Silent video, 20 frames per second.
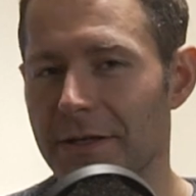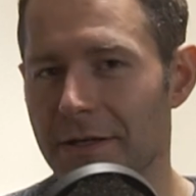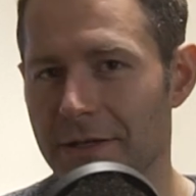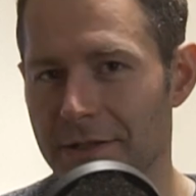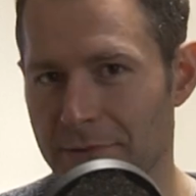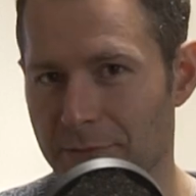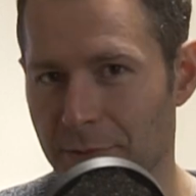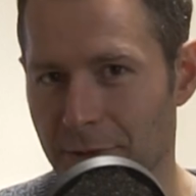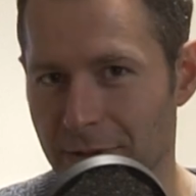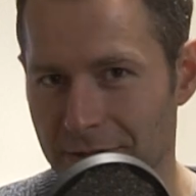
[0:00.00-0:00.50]

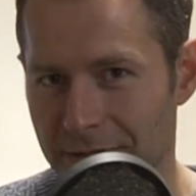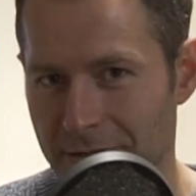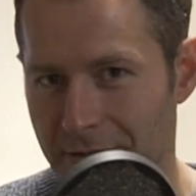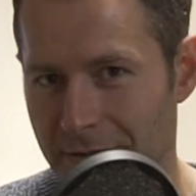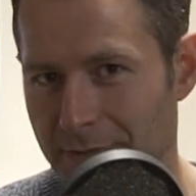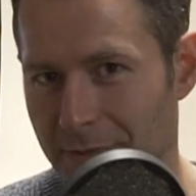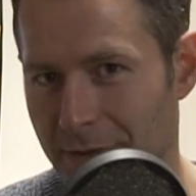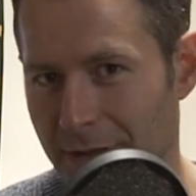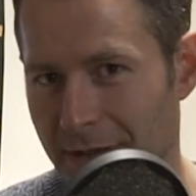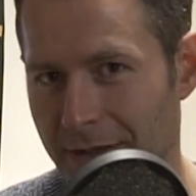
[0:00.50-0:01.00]
not
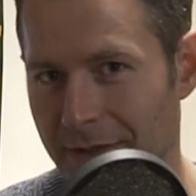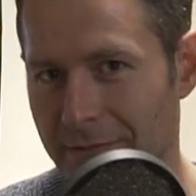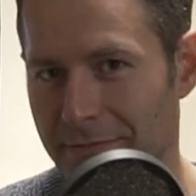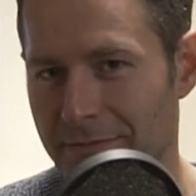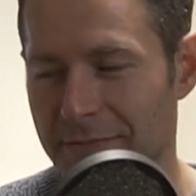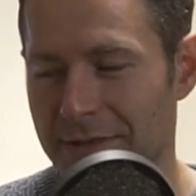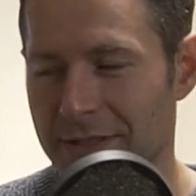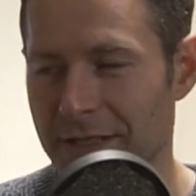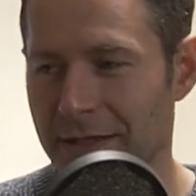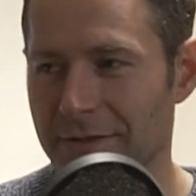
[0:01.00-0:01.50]
sponsored by
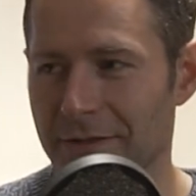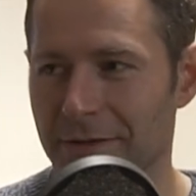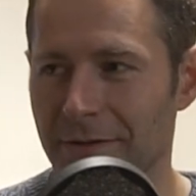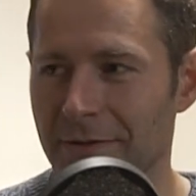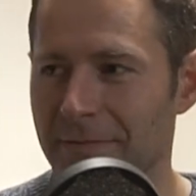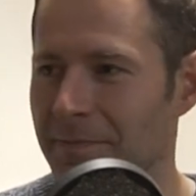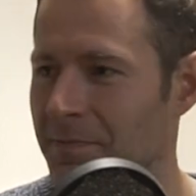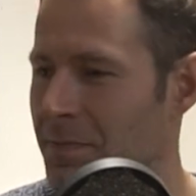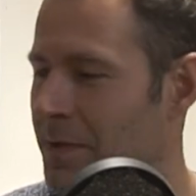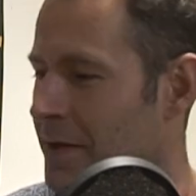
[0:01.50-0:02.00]

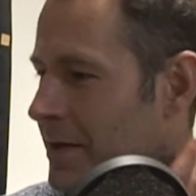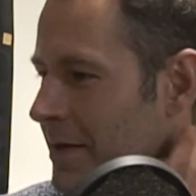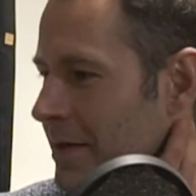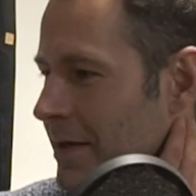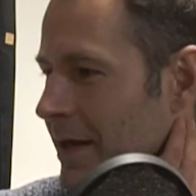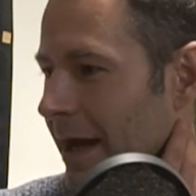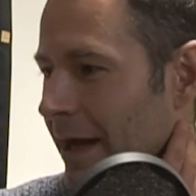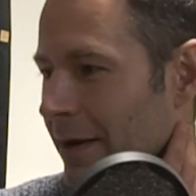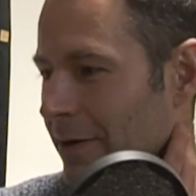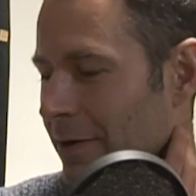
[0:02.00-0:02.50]
Center
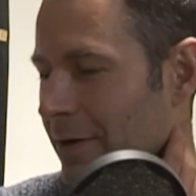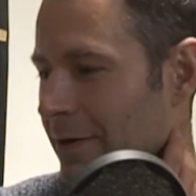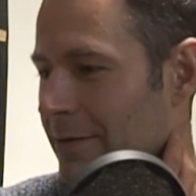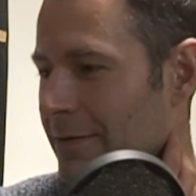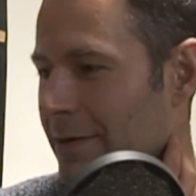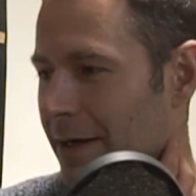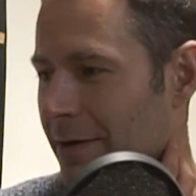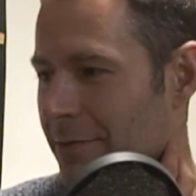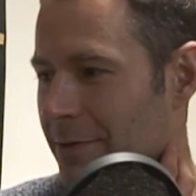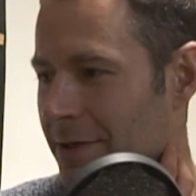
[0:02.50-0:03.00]
at
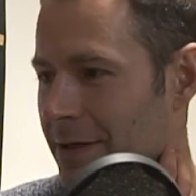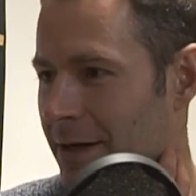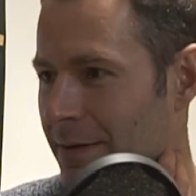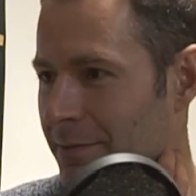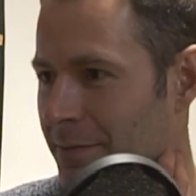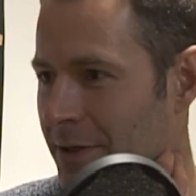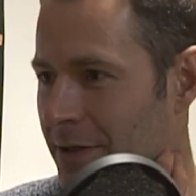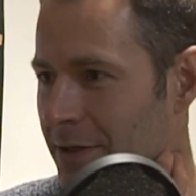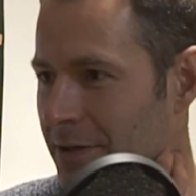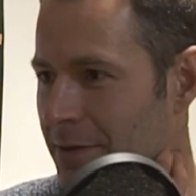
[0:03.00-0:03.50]
all. I would
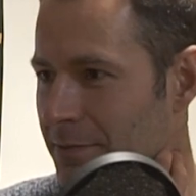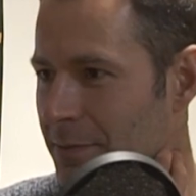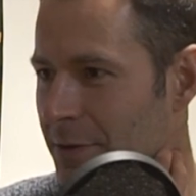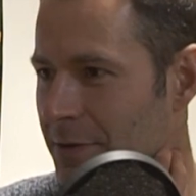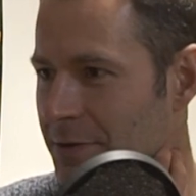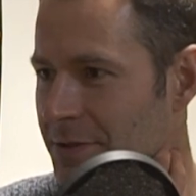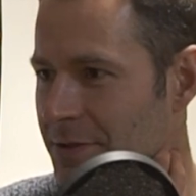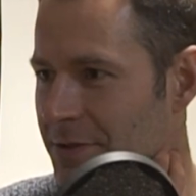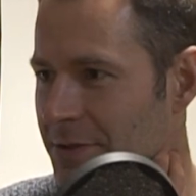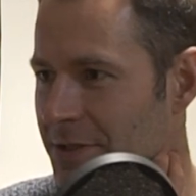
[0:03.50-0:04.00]
not be a good
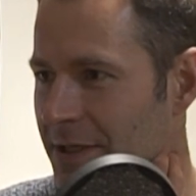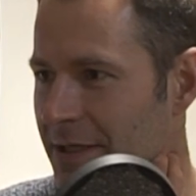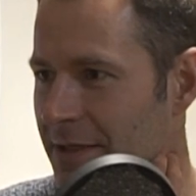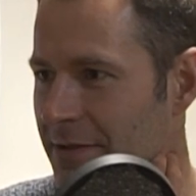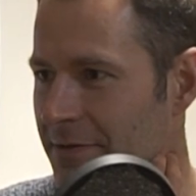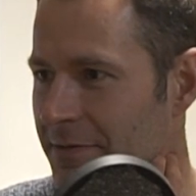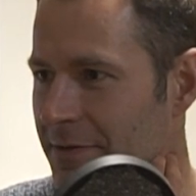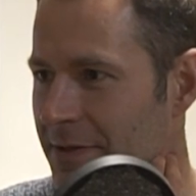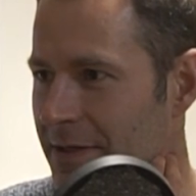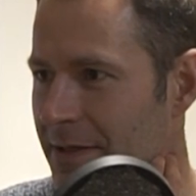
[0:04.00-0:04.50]
poster
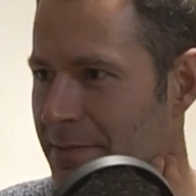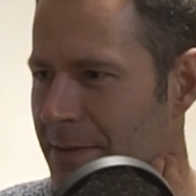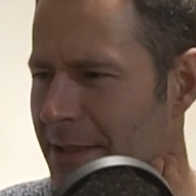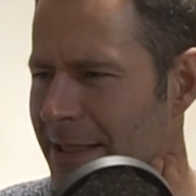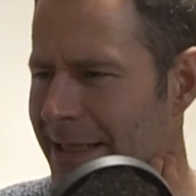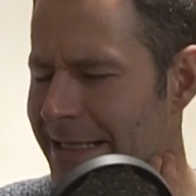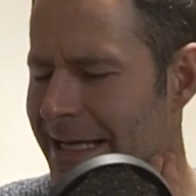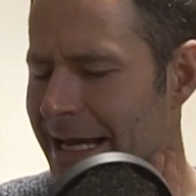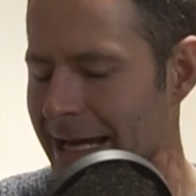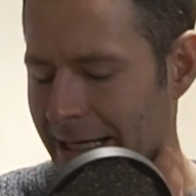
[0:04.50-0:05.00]
child for them.
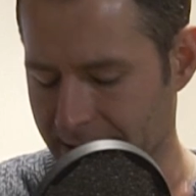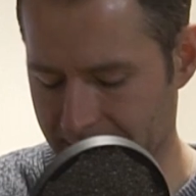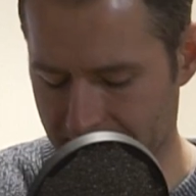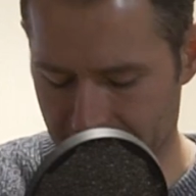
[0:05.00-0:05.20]
Not yet.